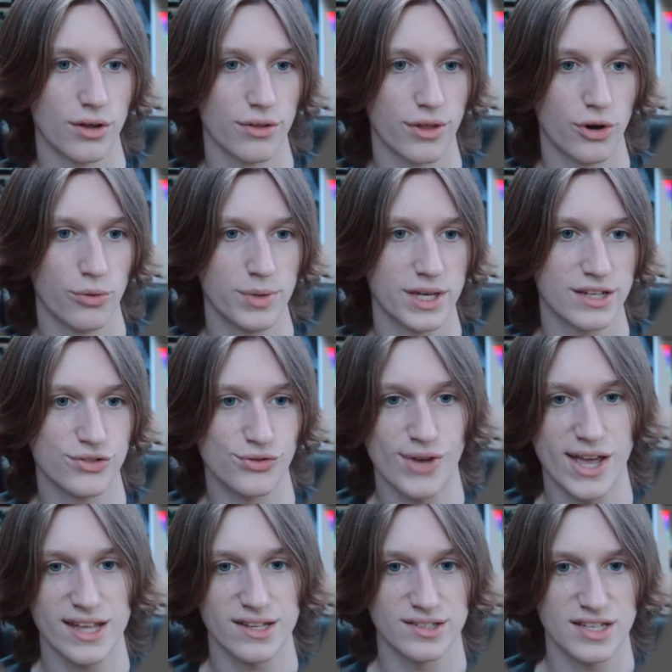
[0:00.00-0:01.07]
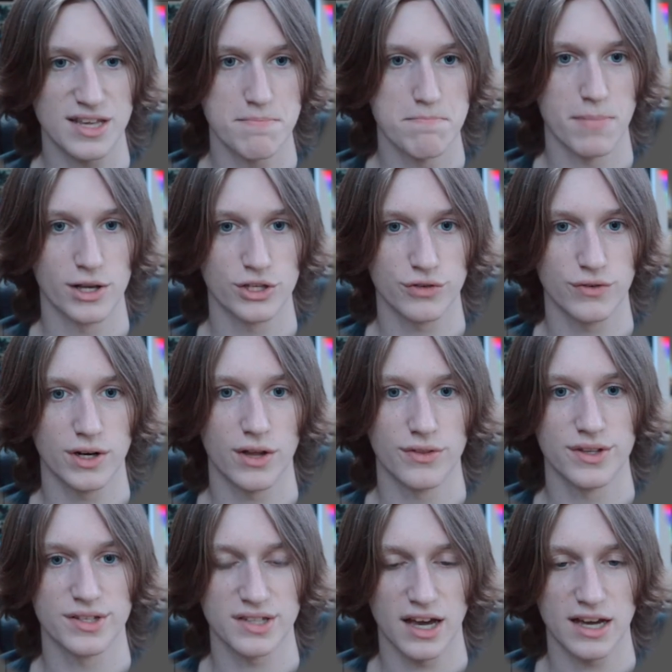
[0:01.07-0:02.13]
Although, because you can't see much of it on
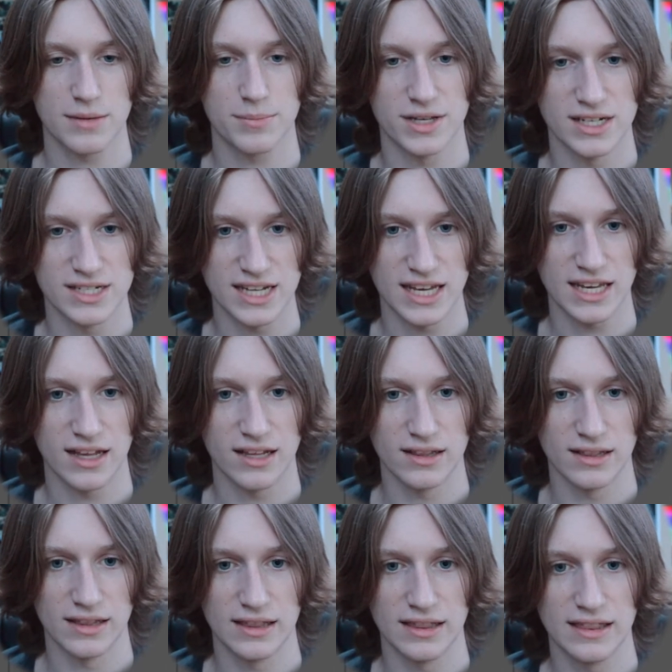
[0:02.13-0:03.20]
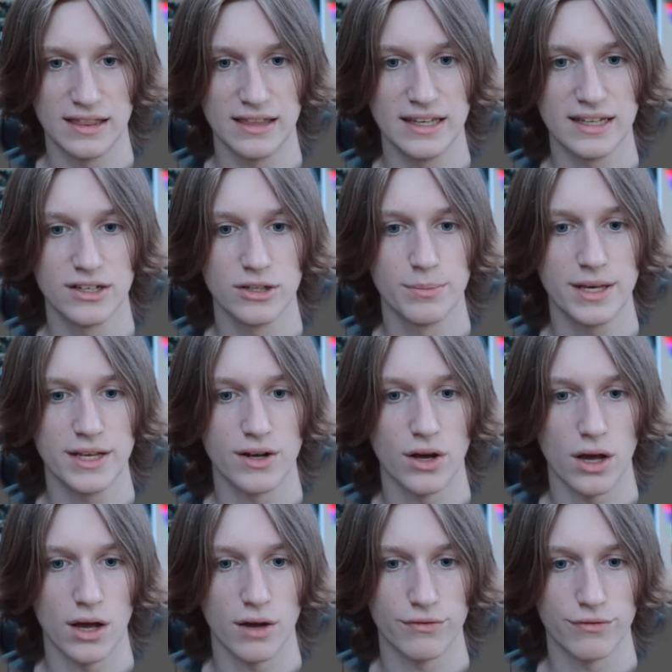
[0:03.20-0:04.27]
this side, I'm going to take a little bit
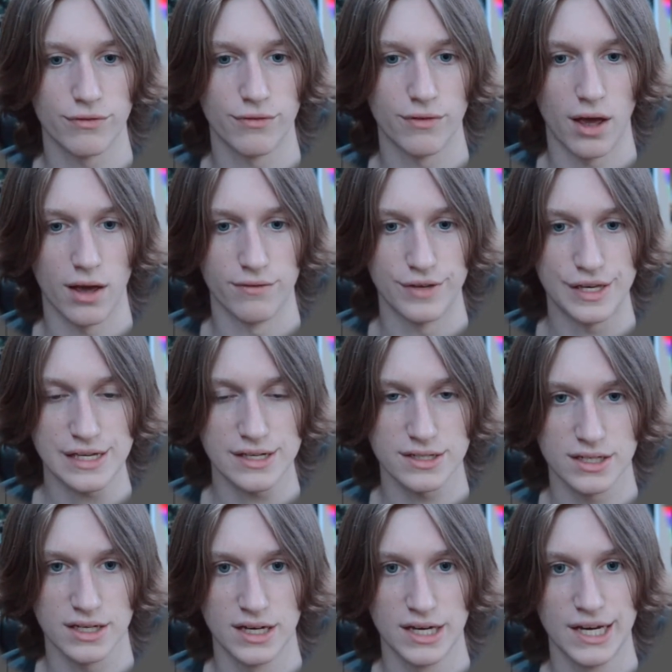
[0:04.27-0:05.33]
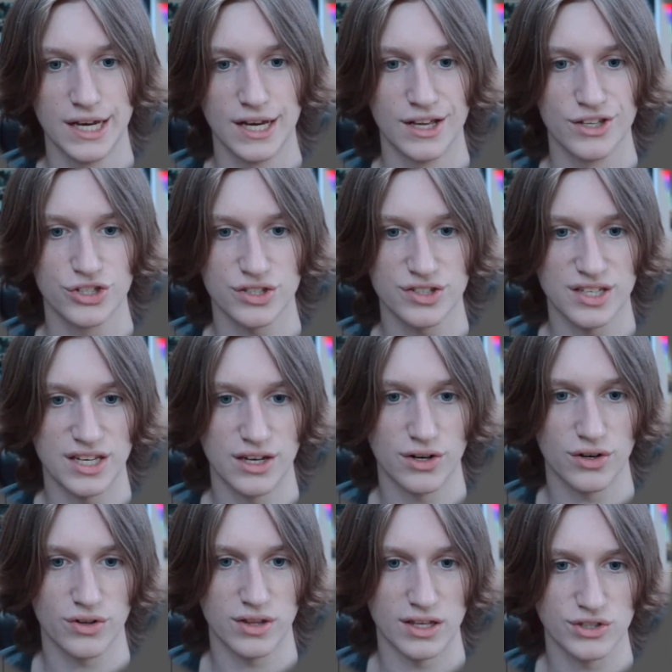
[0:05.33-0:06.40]
off of it. Just
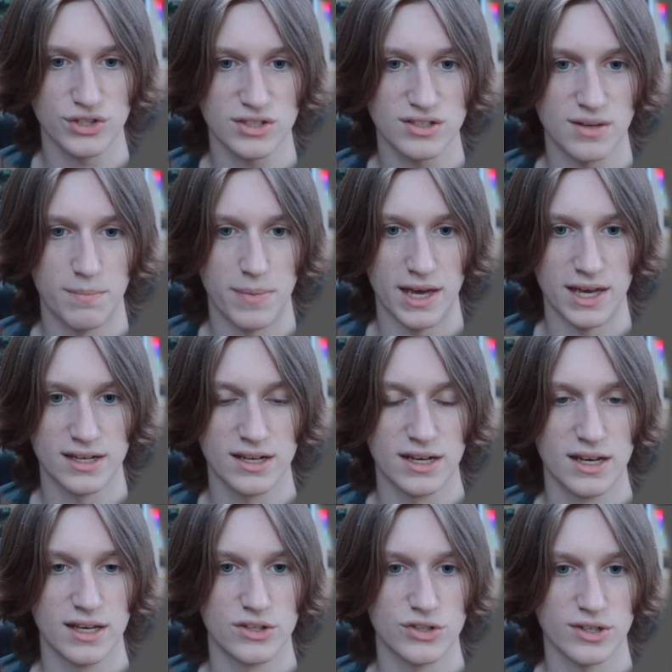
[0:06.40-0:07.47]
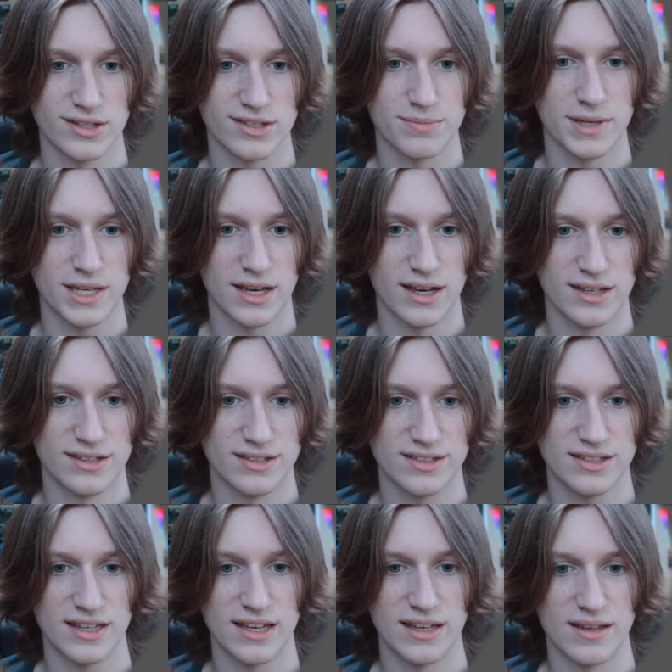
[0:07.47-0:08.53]
here, like just a bit, just
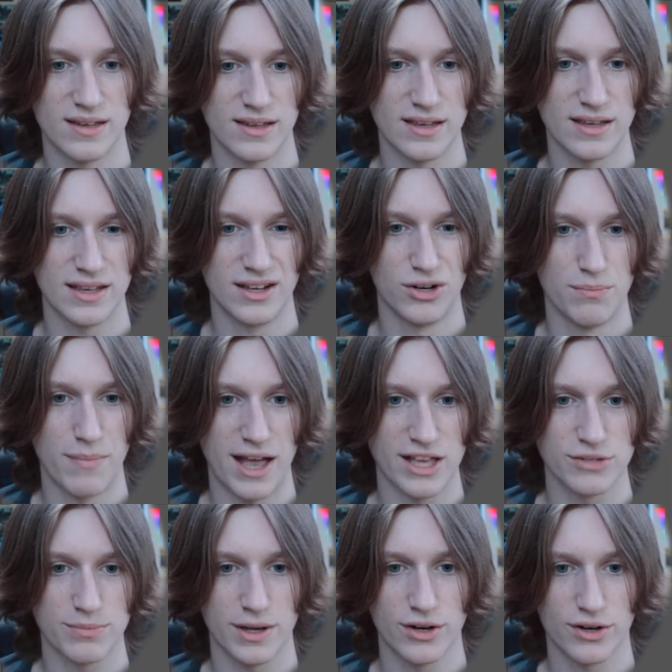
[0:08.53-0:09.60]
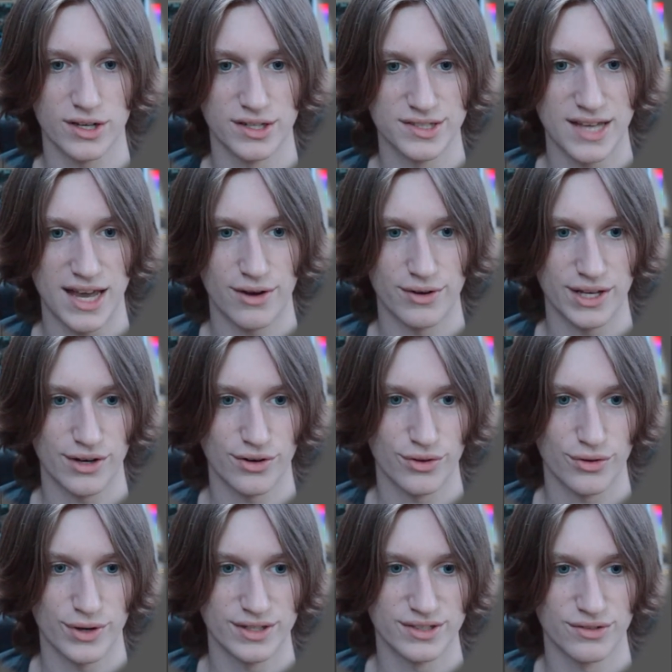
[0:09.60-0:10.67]
because it'll match better, because down here
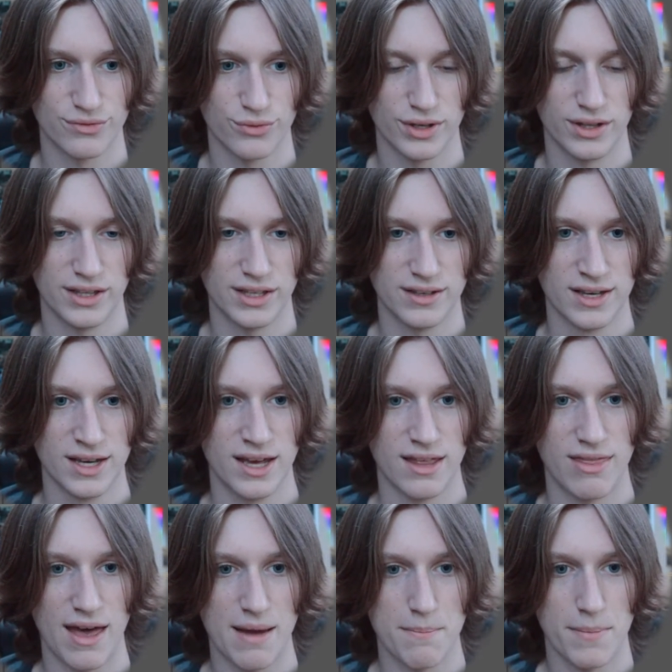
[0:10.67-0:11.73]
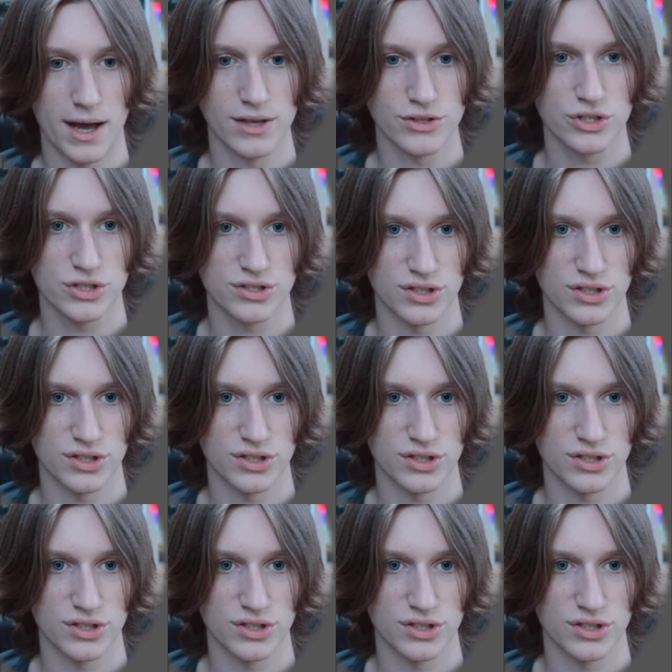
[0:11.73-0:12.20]
there isn't really that much.